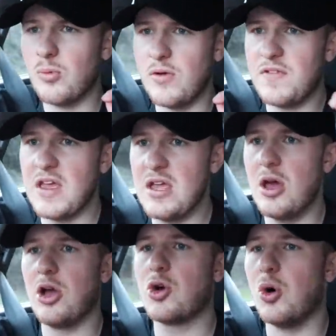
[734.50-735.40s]
with
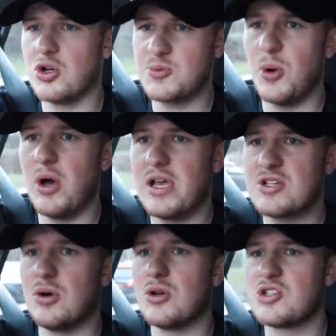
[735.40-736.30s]
the cork sport
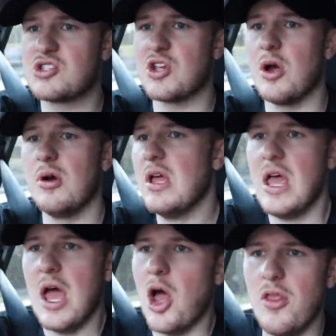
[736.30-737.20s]
exhaust, so
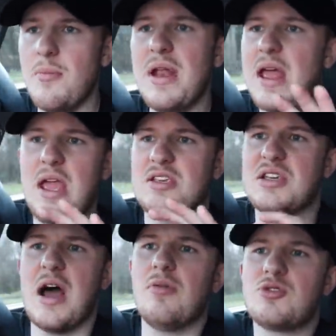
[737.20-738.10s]
at the minute it
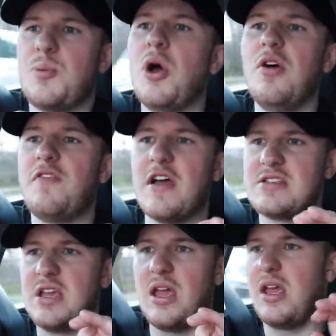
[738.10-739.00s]
sounds
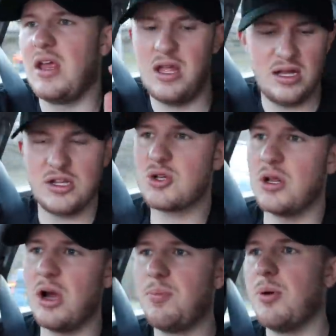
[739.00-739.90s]
perfect. It
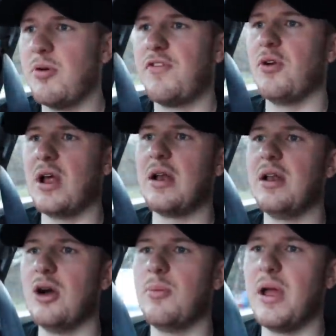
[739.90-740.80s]
literally, I'll put my foot down a
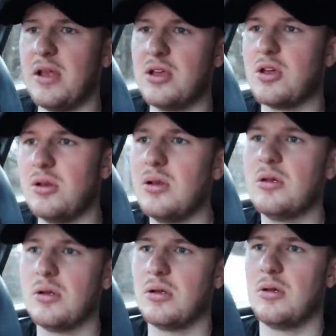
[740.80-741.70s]
little bit and you
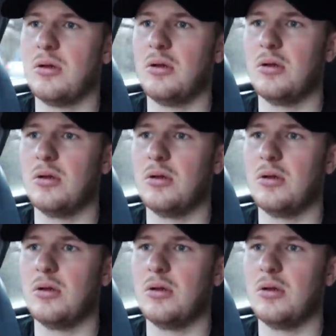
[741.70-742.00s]
can,